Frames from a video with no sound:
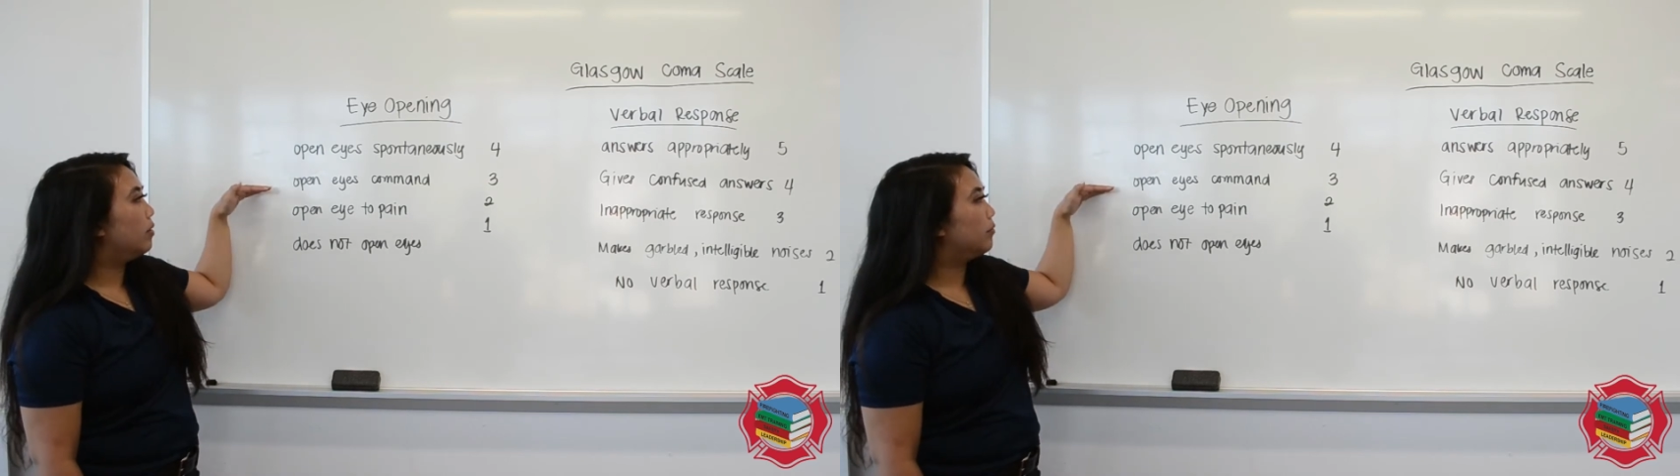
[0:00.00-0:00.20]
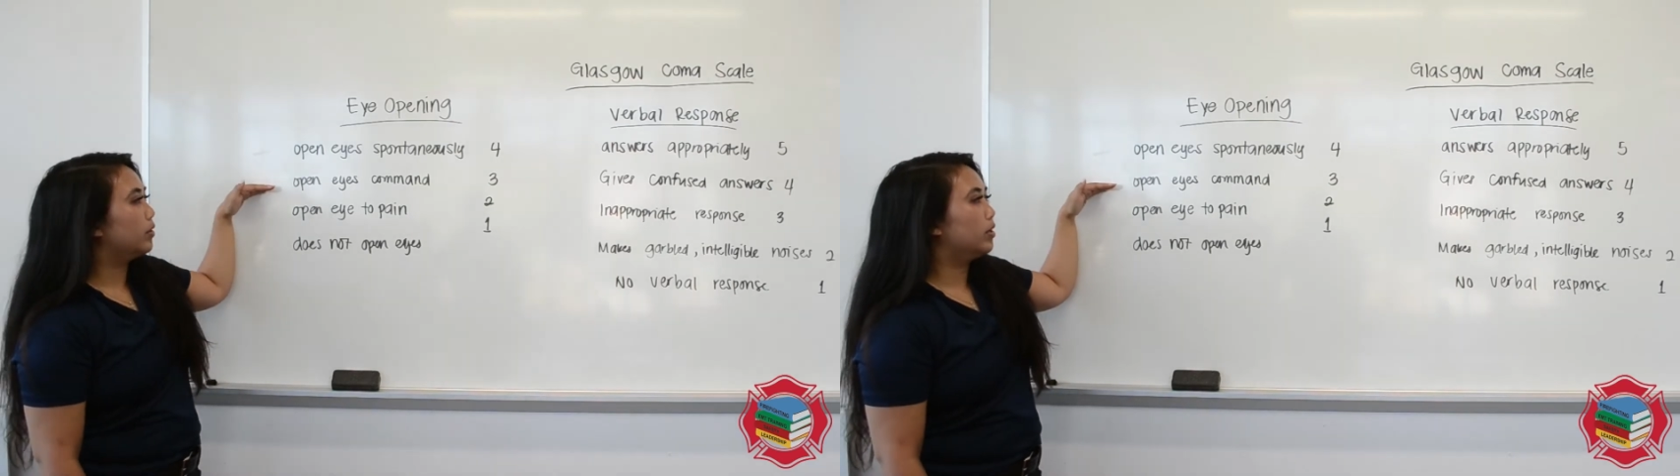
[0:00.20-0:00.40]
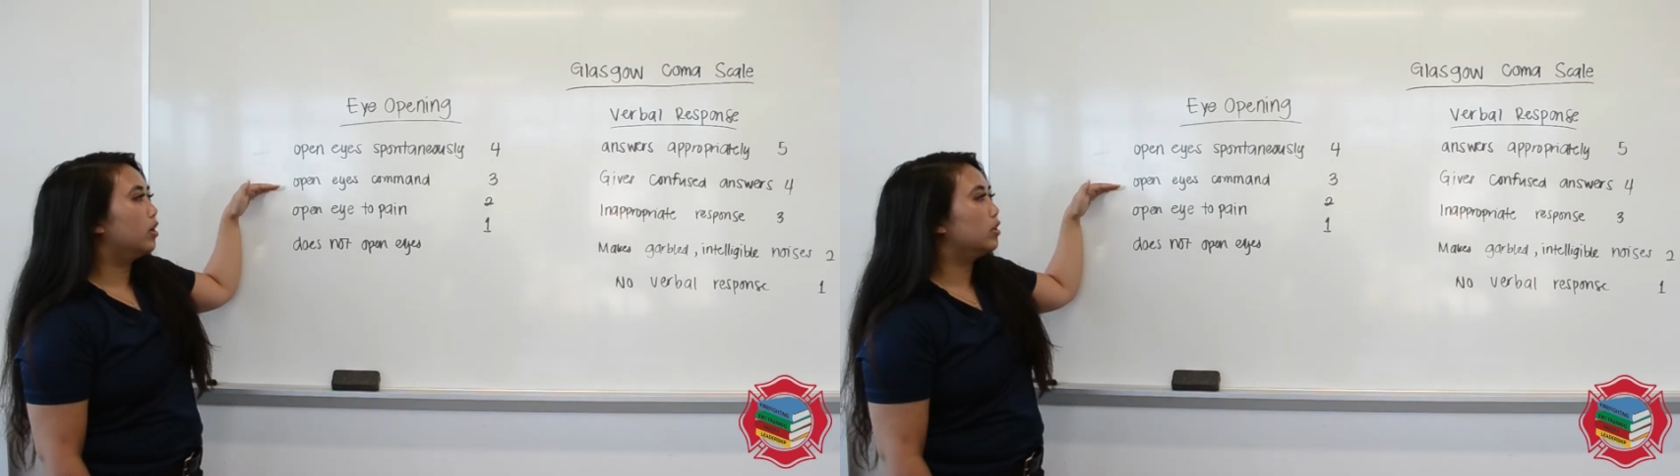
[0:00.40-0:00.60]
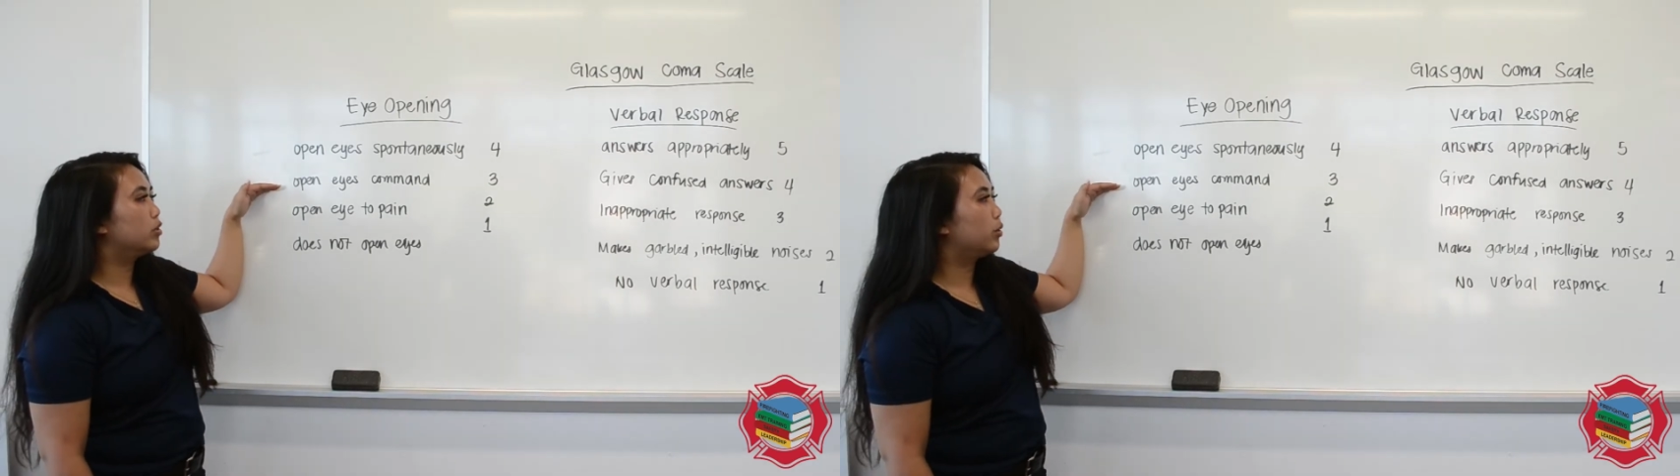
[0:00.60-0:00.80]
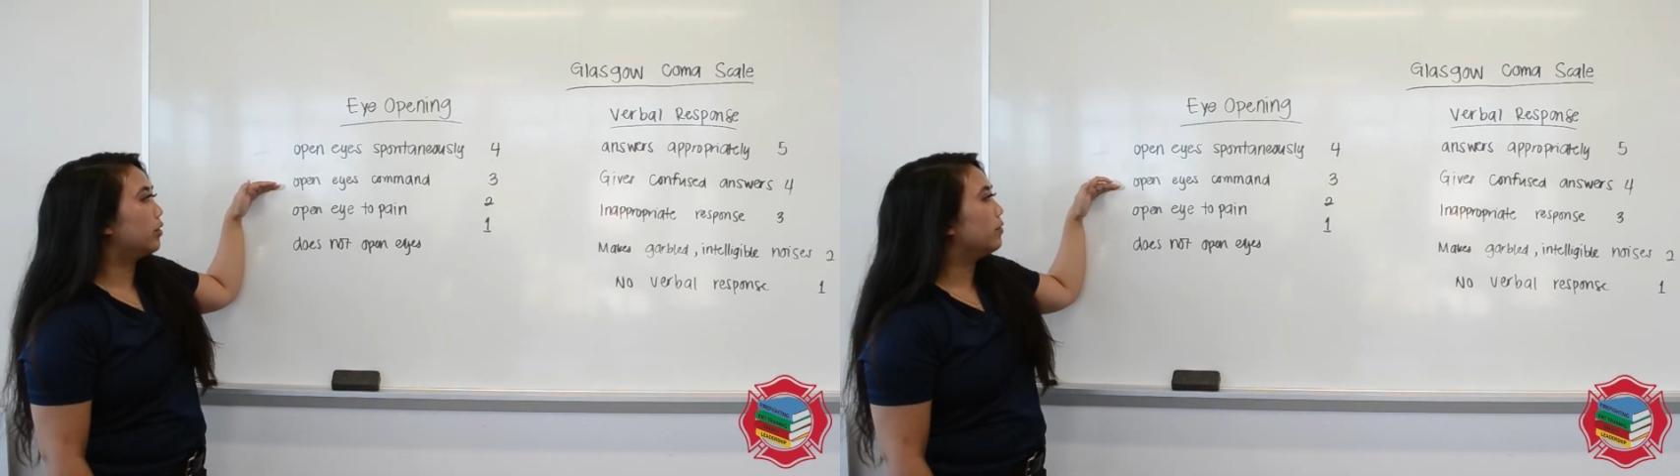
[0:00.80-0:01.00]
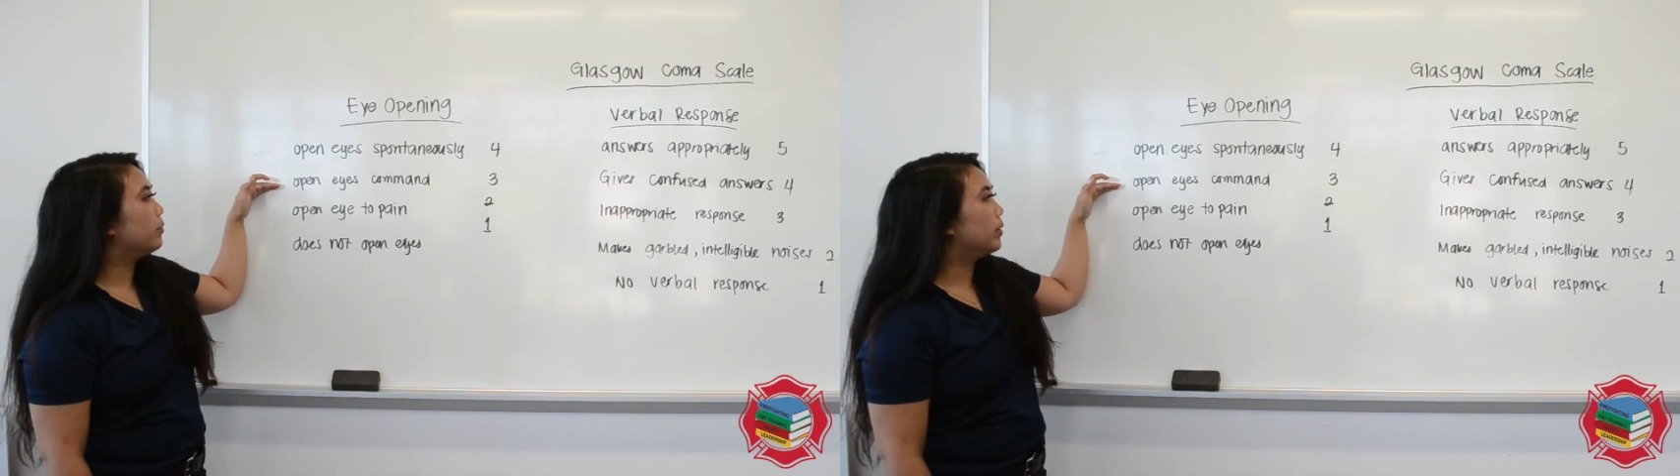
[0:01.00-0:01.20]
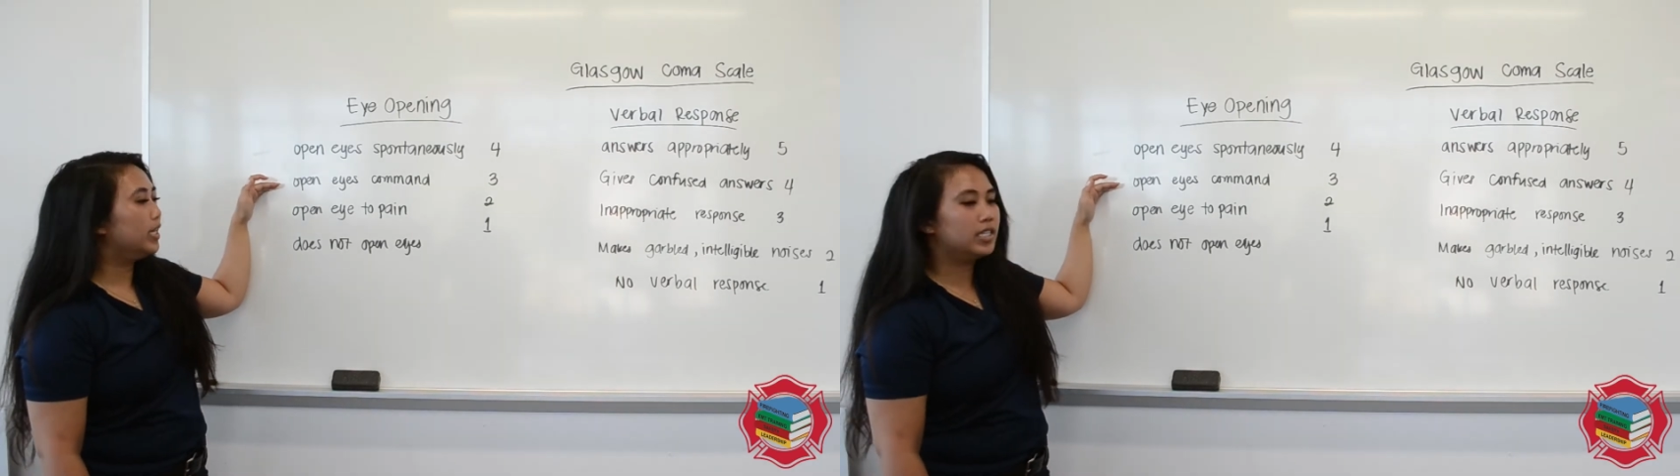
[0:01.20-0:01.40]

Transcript: For a score of 3,